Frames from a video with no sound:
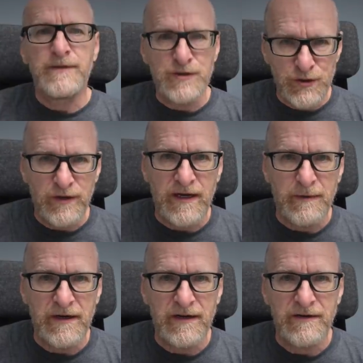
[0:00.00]
during a
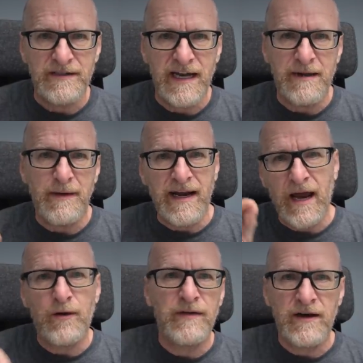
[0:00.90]
period of time and
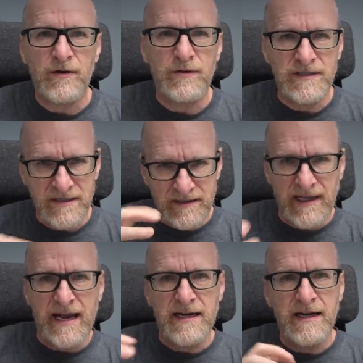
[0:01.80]
how they're going to
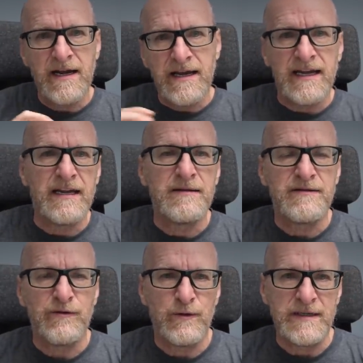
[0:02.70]
then
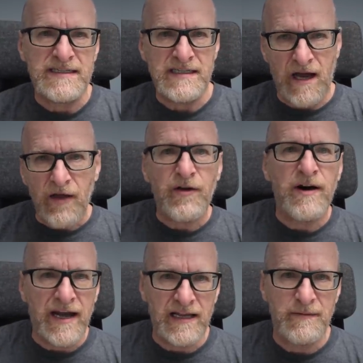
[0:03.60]
influence
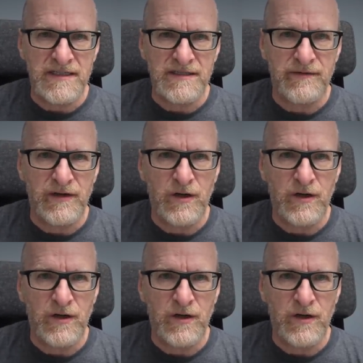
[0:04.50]
other elements of the